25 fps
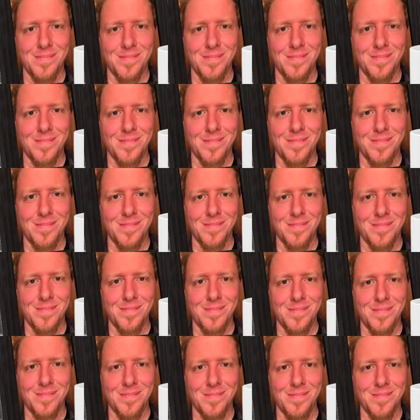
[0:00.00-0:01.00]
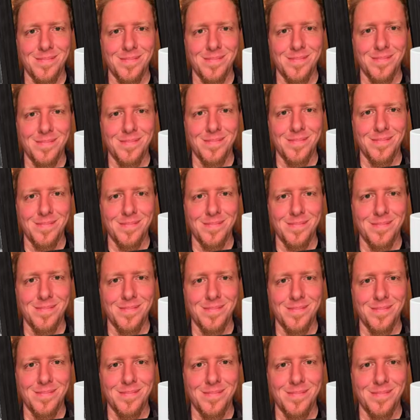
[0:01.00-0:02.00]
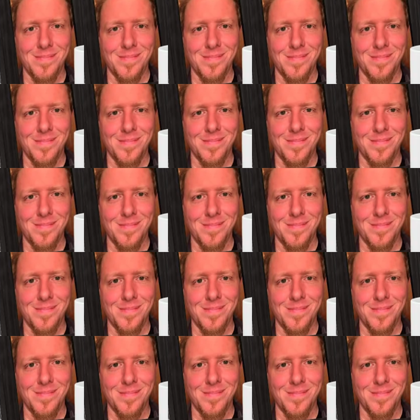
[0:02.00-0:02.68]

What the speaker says: (silent)